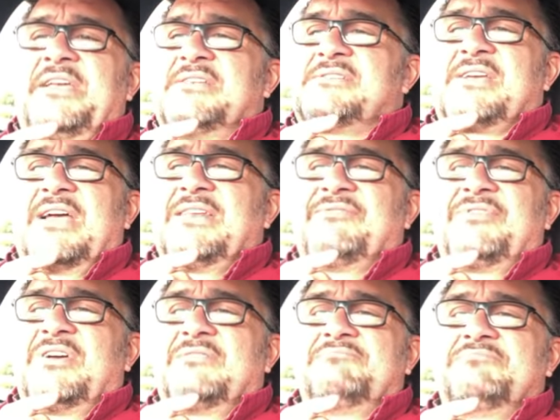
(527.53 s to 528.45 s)
it's kind of
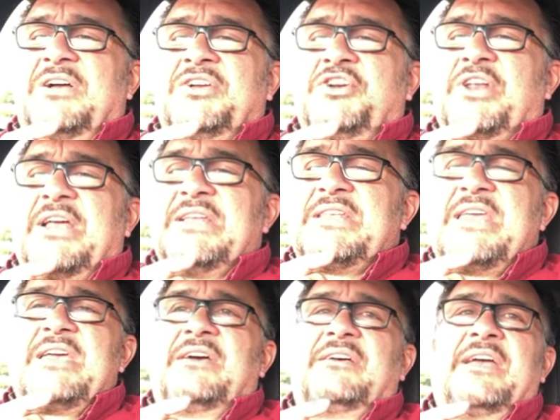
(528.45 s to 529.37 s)
a good
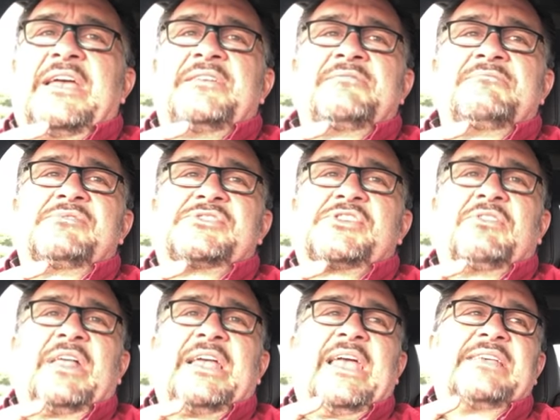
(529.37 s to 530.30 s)
idea, and so
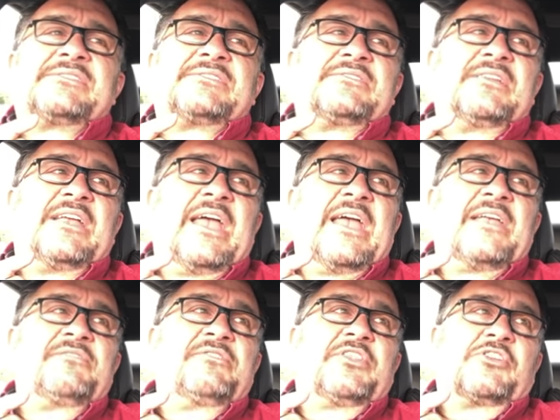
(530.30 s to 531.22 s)

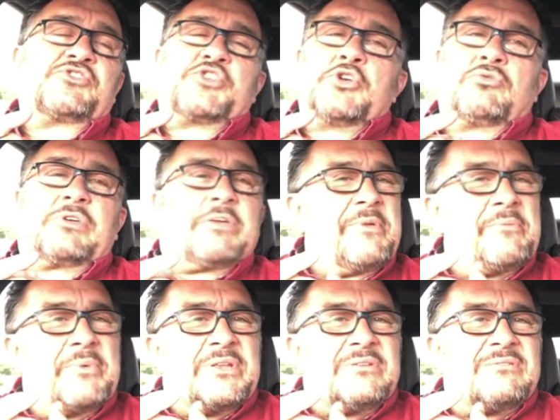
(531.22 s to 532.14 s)
and there's no
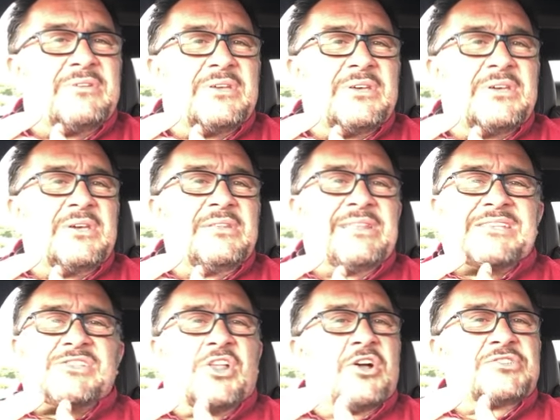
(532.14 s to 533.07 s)
commitment.
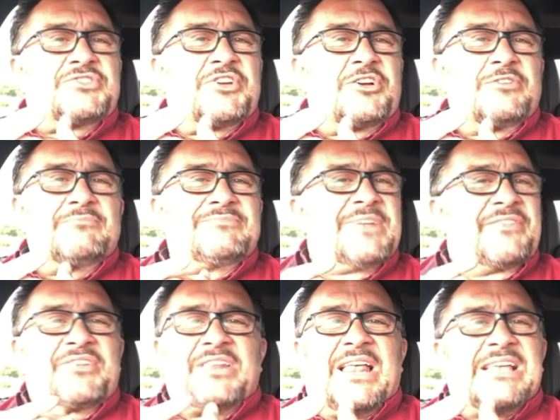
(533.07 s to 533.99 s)
That's long term.
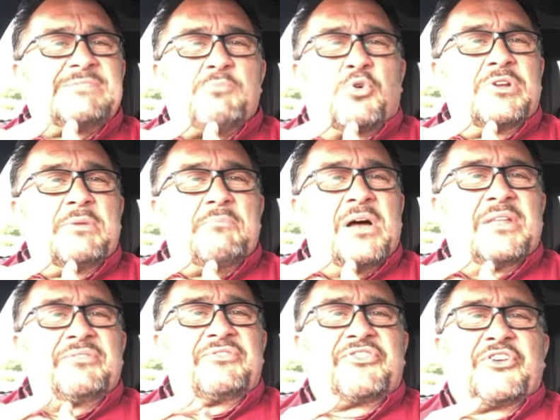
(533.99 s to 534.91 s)
Nothing lasts more than a
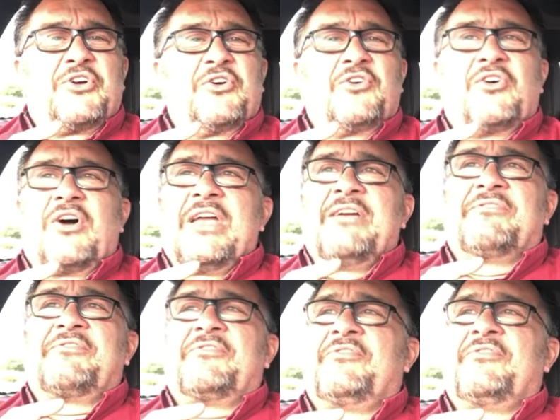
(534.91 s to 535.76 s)
month. So if